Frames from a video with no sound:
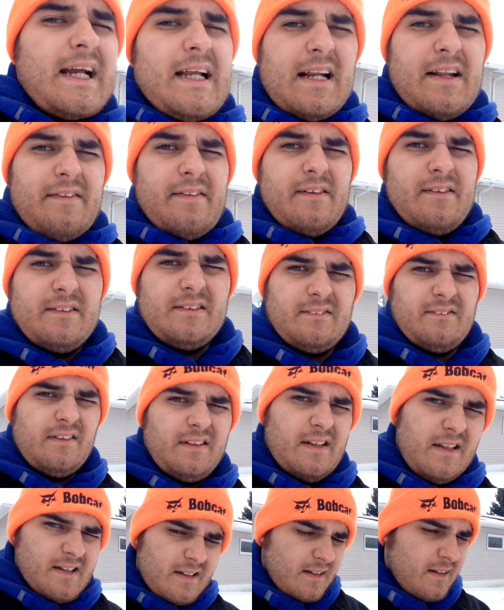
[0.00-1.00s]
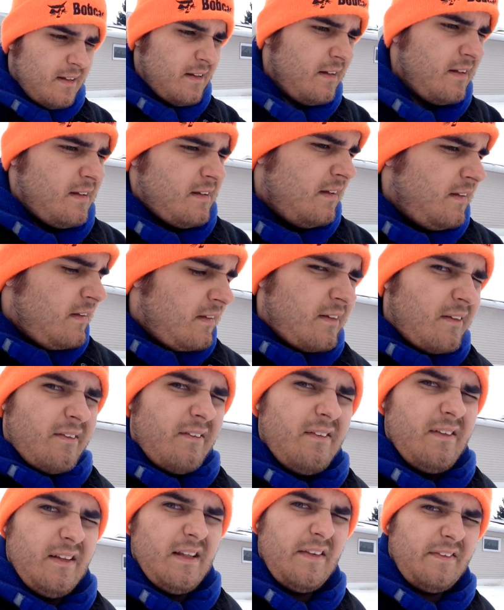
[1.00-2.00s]
got nothing else to really,
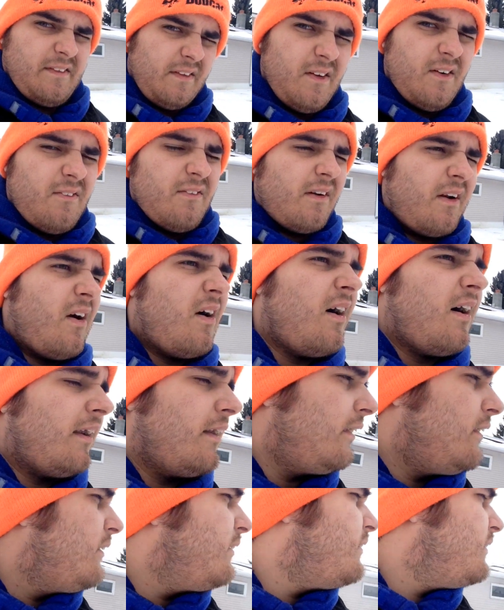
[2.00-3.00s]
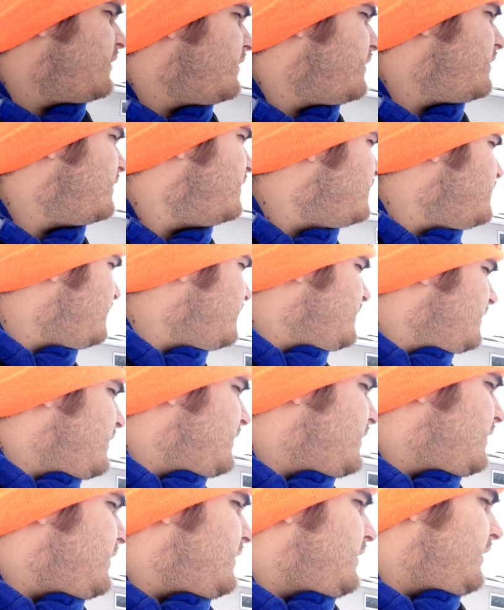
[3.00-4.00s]
really nothing going on.
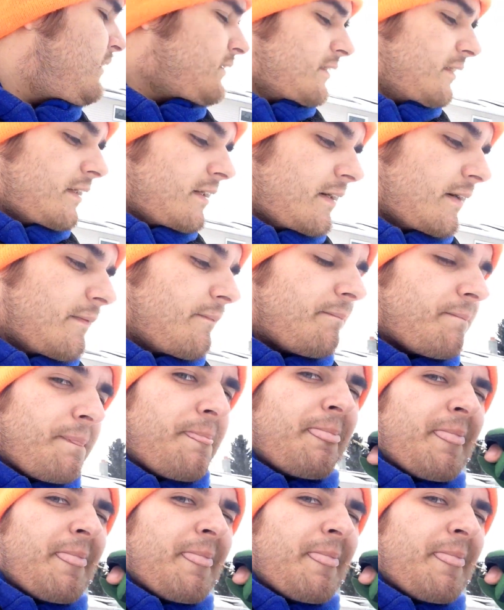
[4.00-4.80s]
Um,